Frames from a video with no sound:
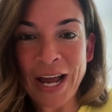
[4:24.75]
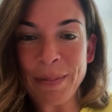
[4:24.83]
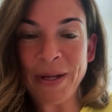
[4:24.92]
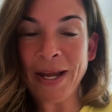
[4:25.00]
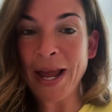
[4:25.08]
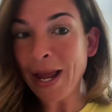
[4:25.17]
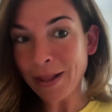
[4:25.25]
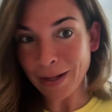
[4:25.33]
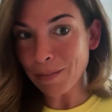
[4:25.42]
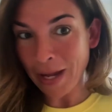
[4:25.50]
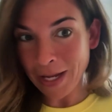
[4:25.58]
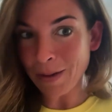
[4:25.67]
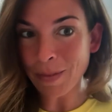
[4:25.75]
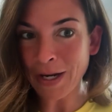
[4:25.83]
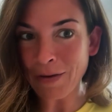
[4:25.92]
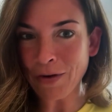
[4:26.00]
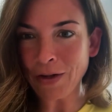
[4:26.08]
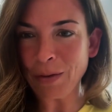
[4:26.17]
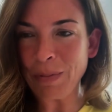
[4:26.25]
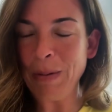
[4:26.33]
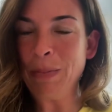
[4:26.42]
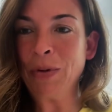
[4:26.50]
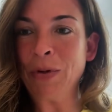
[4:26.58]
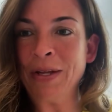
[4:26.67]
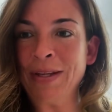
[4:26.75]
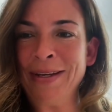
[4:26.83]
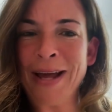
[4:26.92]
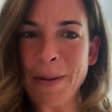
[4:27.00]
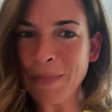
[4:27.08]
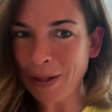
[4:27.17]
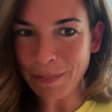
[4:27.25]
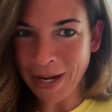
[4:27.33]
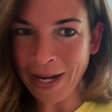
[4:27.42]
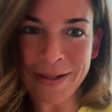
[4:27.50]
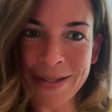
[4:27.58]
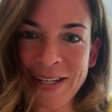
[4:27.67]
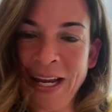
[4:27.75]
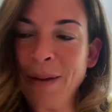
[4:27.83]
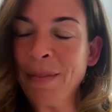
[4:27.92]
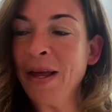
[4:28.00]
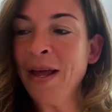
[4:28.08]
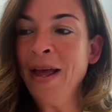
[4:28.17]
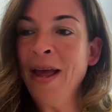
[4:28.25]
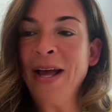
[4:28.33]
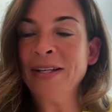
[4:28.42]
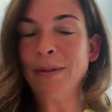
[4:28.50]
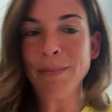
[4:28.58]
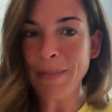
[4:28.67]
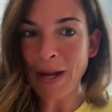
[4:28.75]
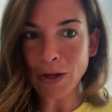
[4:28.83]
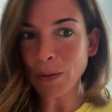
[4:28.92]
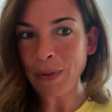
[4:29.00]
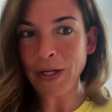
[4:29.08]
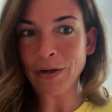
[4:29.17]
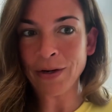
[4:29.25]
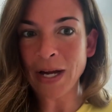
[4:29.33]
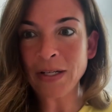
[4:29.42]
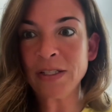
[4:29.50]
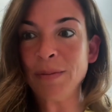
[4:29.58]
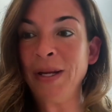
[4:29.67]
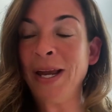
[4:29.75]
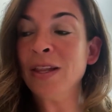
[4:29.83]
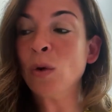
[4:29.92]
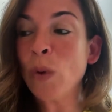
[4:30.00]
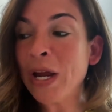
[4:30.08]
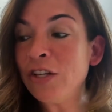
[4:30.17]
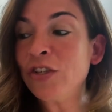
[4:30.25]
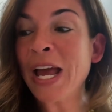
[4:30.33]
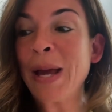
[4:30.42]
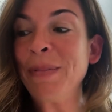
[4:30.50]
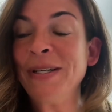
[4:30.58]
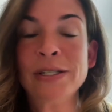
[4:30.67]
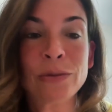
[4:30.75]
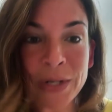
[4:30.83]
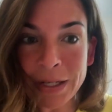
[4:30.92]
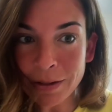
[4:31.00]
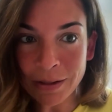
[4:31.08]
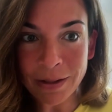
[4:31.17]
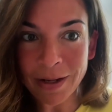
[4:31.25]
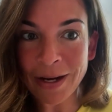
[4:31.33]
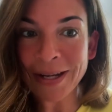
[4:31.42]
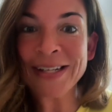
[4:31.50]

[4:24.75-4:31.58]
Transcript: I be making money for other people and then not being paid the same as a male peer next to me? And the wage gap is real and it